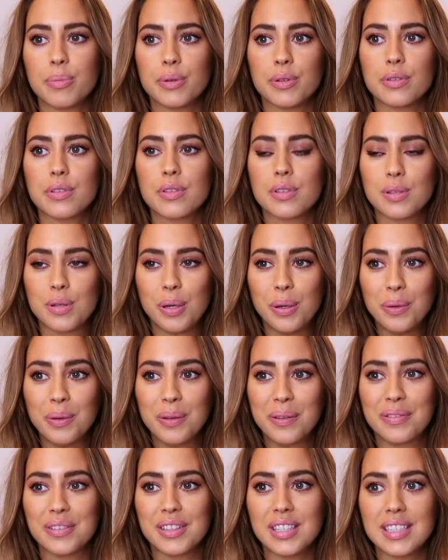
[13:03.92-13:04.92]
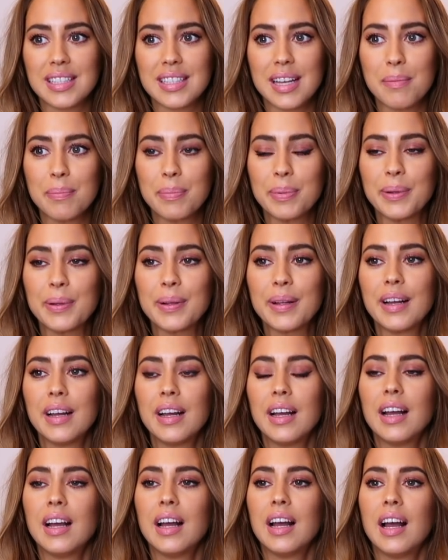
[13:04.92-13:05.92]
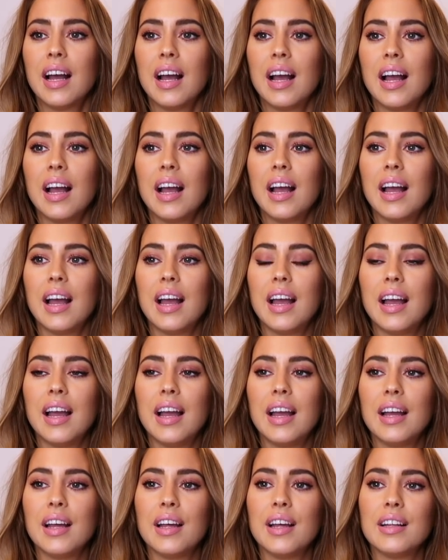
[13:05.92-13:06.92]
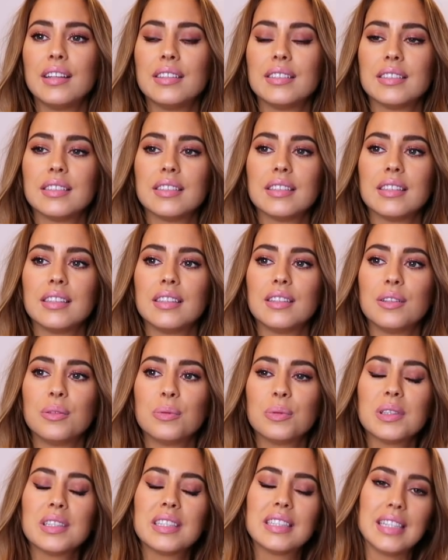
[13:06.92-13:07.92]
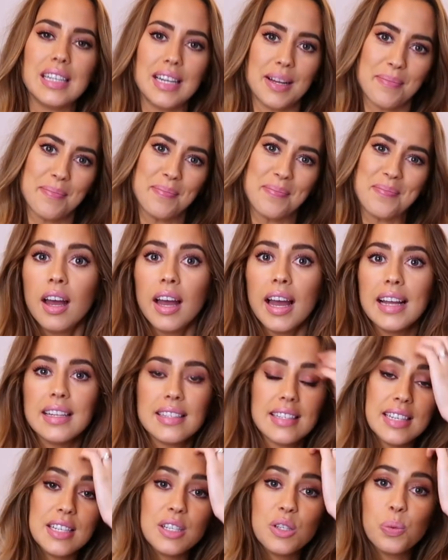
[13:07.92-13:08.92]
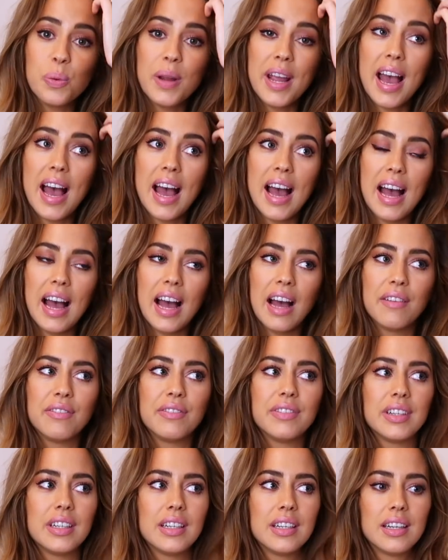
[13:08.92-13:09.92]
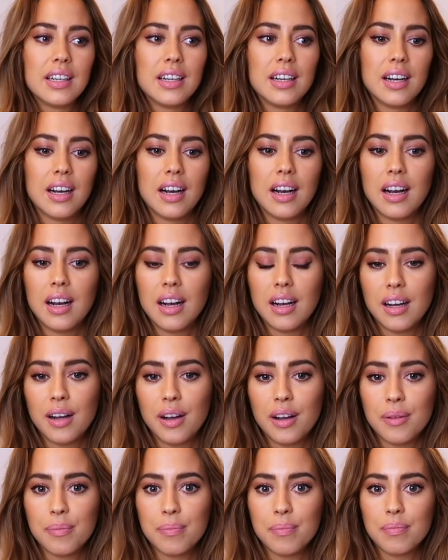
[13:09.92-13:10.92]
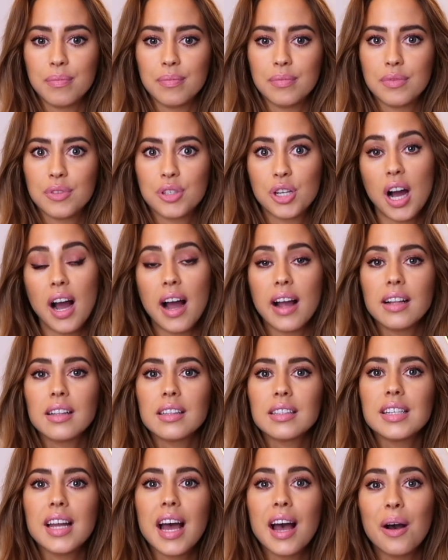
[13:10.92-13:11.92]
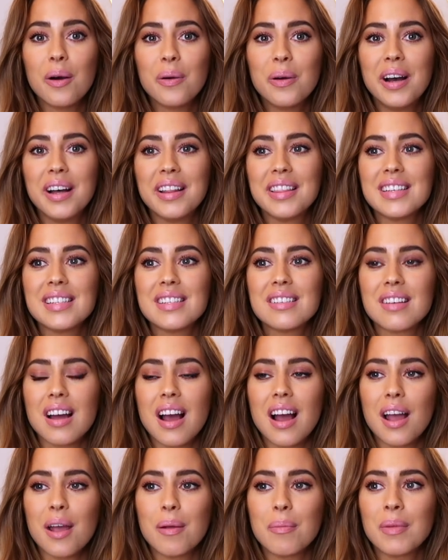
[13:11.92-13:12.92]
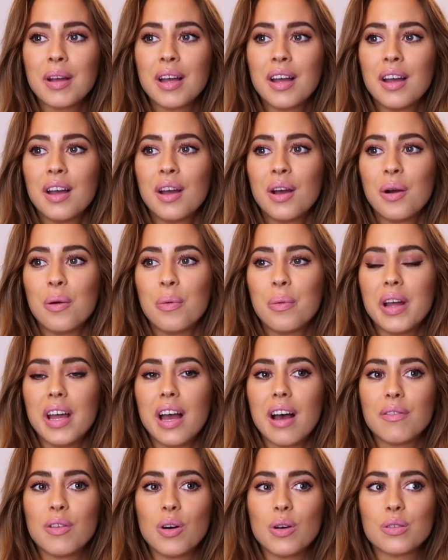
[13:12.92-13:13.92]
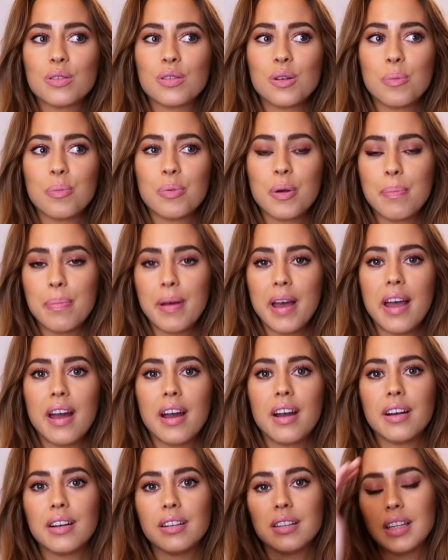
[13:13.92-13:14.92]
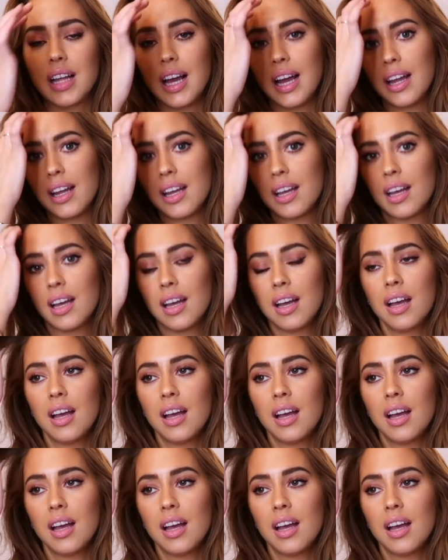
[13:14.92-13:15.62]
the birth stool for example, and we'll see. And since we have child now this time, we have also prepared like